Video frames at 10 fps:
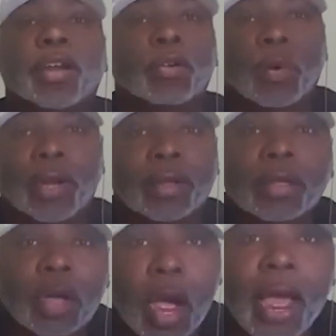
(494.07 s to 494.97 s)
to do with it.
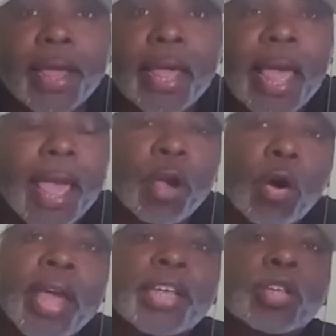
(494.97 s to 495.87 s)
All right, and go
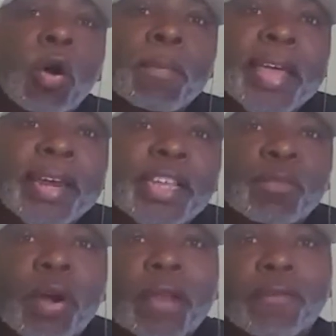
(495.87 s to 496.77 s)
ahead and start making this
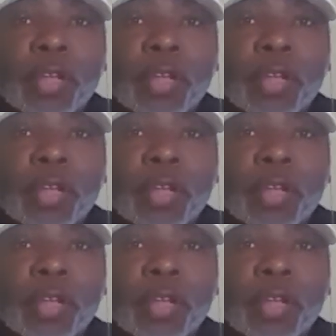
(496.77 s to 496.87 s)
bread for